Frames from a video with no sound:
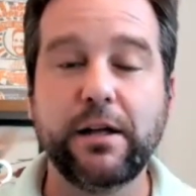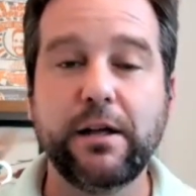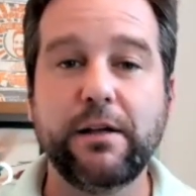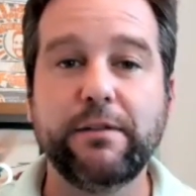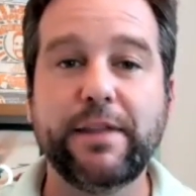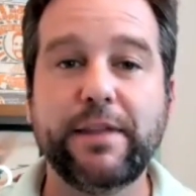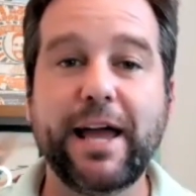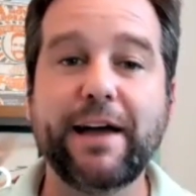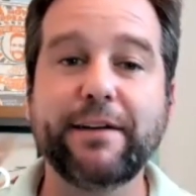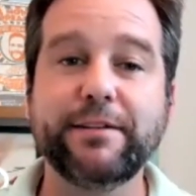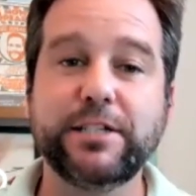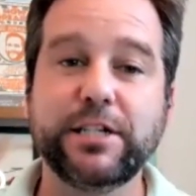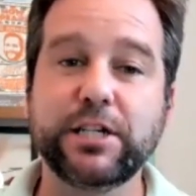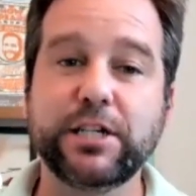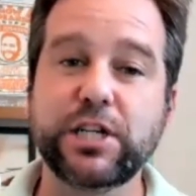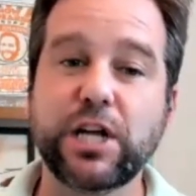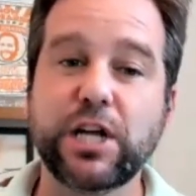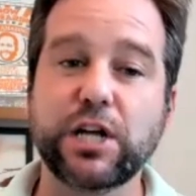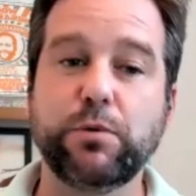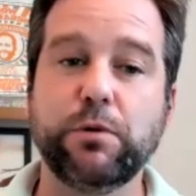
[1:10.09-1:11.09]
They have
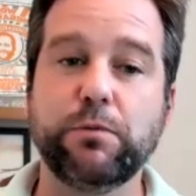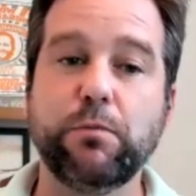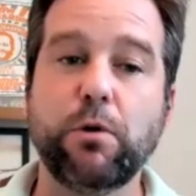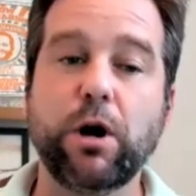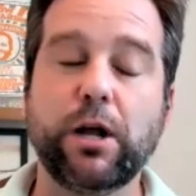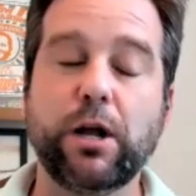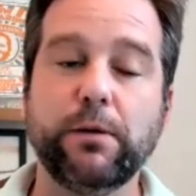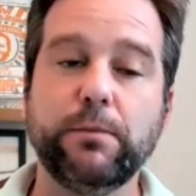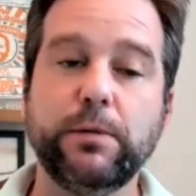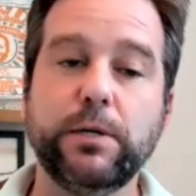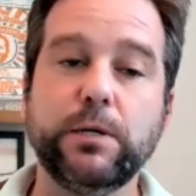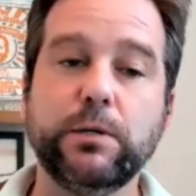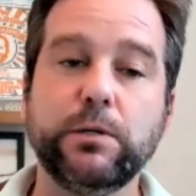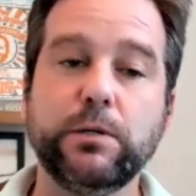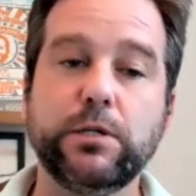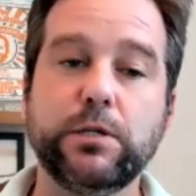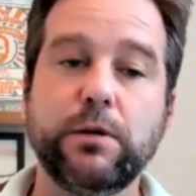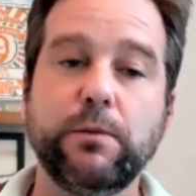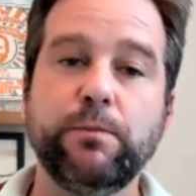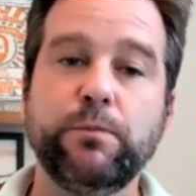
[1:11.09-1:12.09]
success with
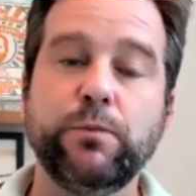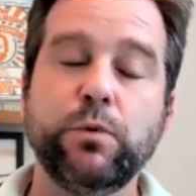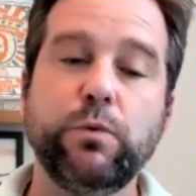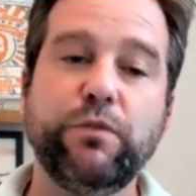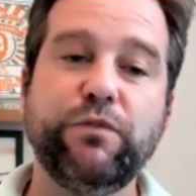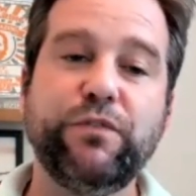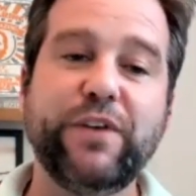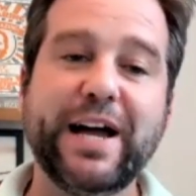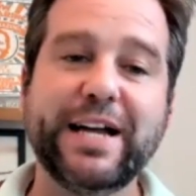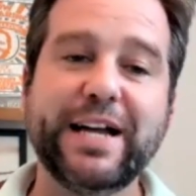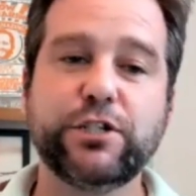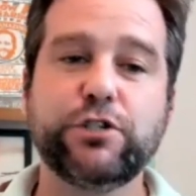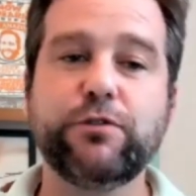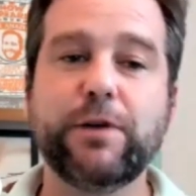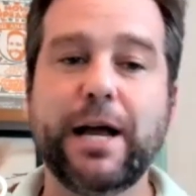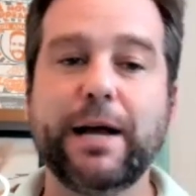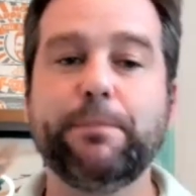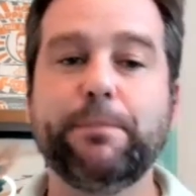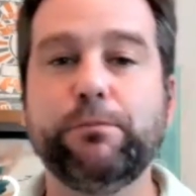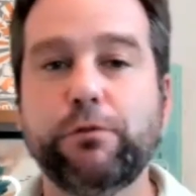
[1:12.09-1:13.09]
MarketMuse. We fast-track